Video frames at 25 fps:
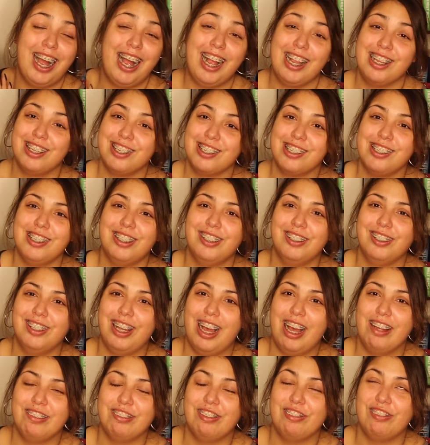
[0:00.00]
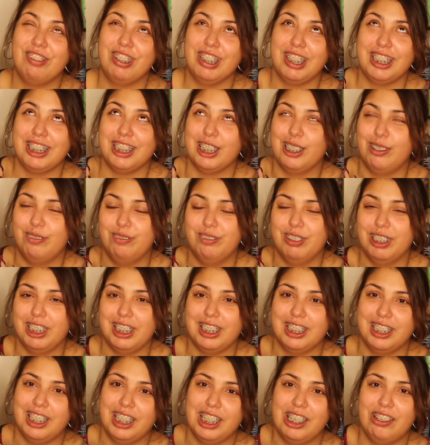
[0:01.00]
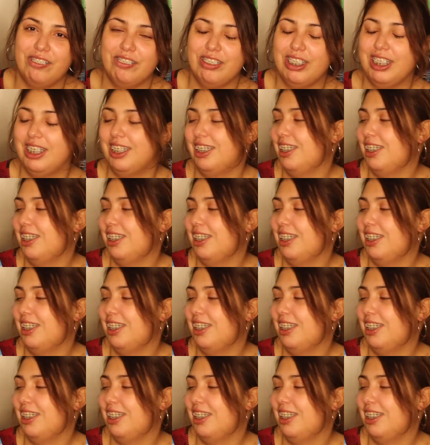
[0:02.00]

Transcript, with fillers: I just know I have a feeling that I'm really gonna love it.